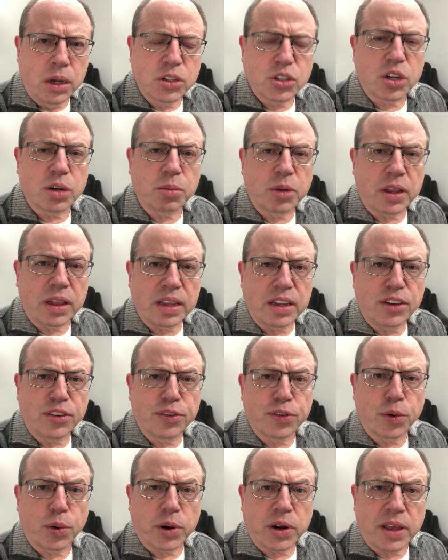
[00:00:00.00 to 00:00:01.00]
It's gonna be at
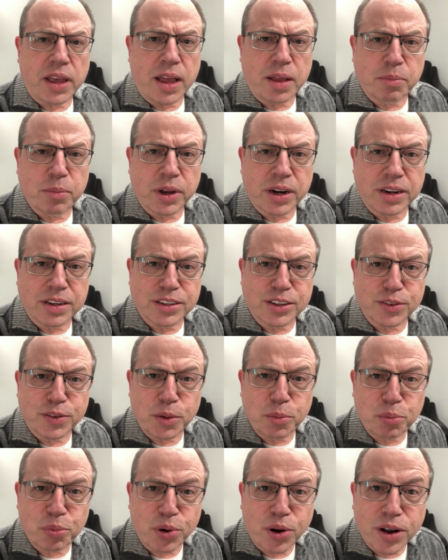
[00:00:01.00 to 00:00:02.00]
least 48 minutes of
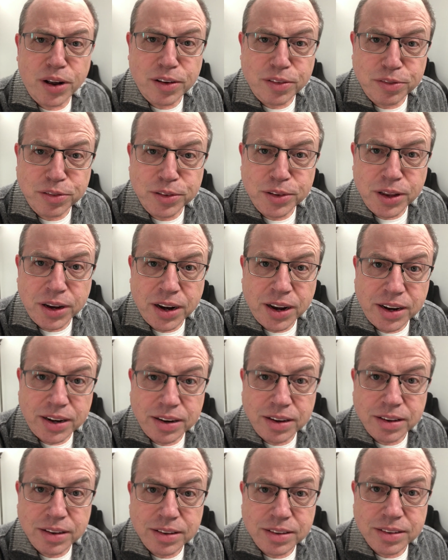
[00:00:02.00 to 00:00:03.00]
improv
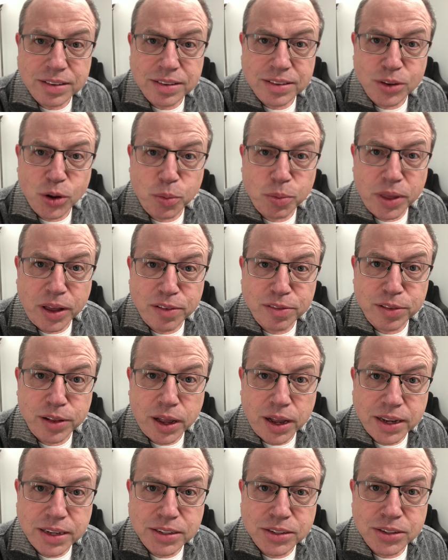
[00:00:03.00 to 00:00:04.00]
tonight. Hope that
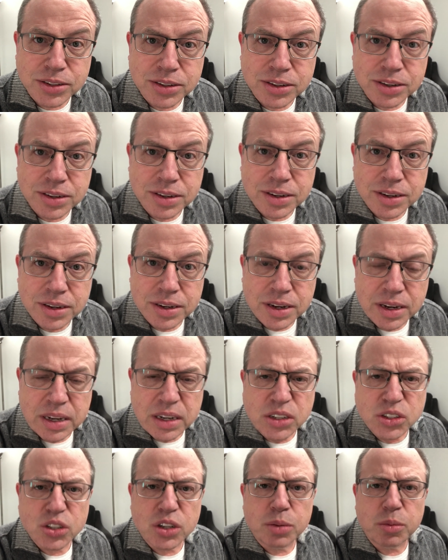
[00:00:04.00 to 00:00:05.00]
flies.
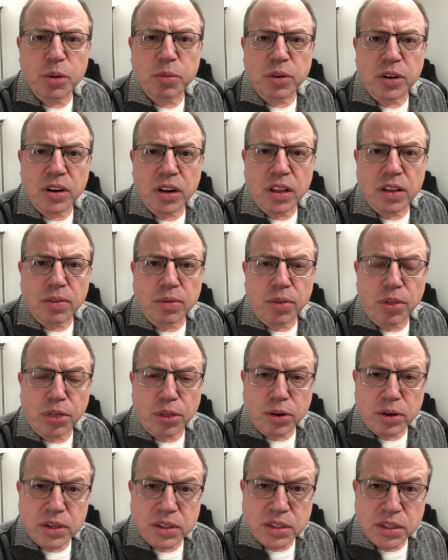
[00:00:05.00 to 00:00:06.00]
It's gonna be about another
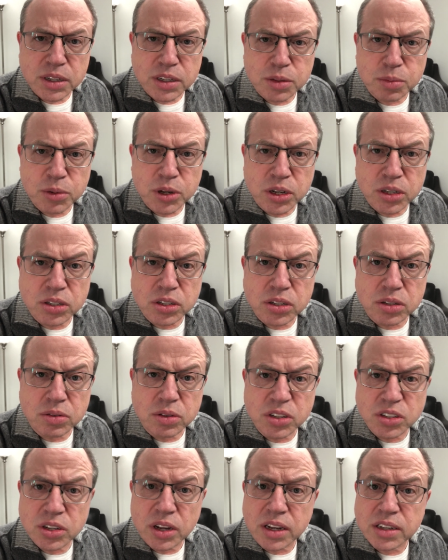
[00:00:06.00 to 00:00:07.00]
36 minutes of
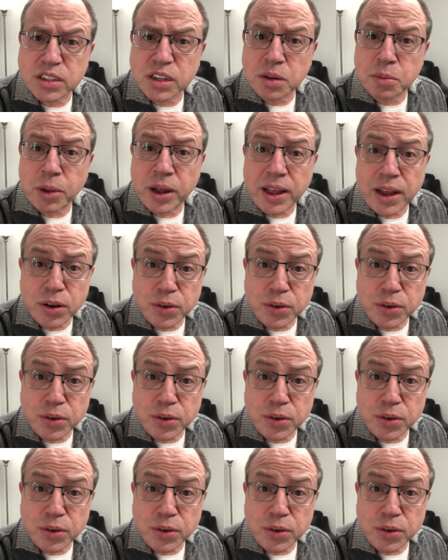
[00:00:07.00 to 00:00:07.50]
discussing my